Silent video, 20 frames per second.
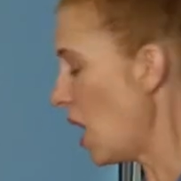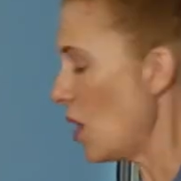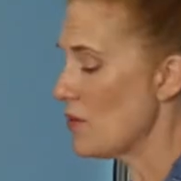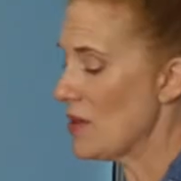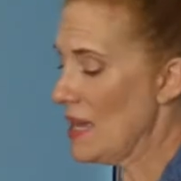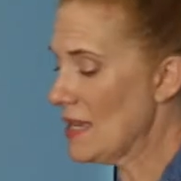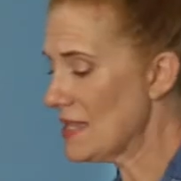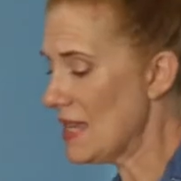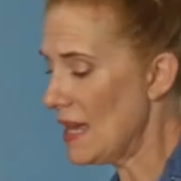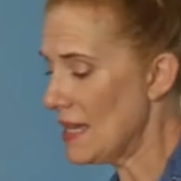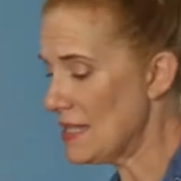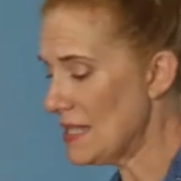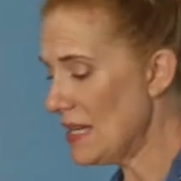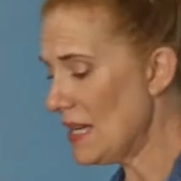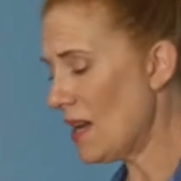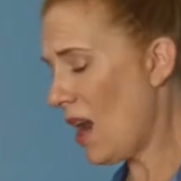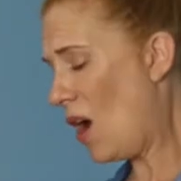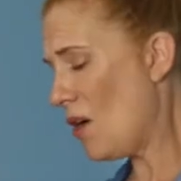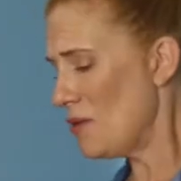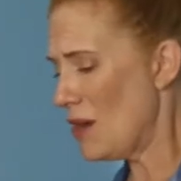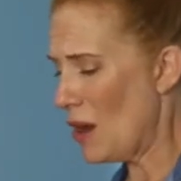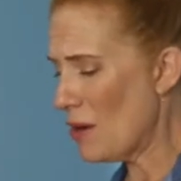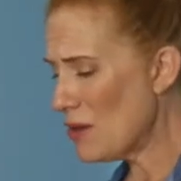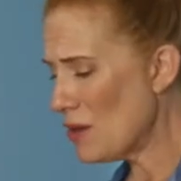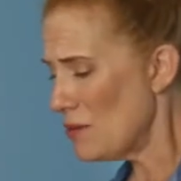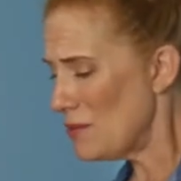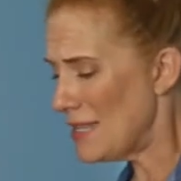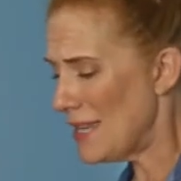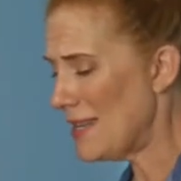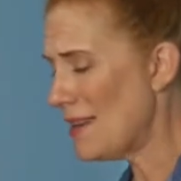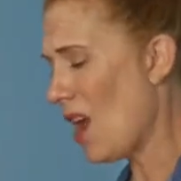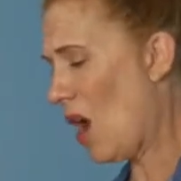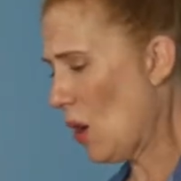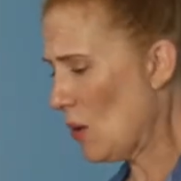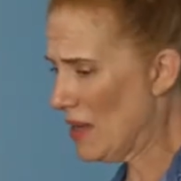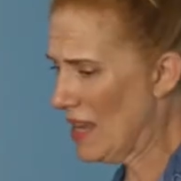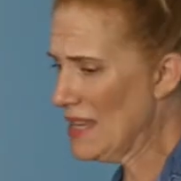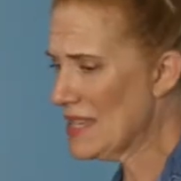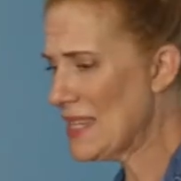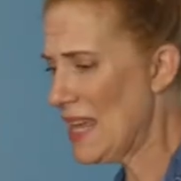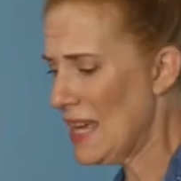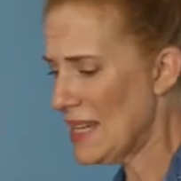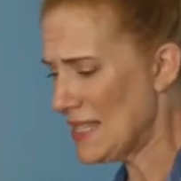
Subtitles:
Oh, yes, I did. Oh, no, you didn't. Oh, yes, I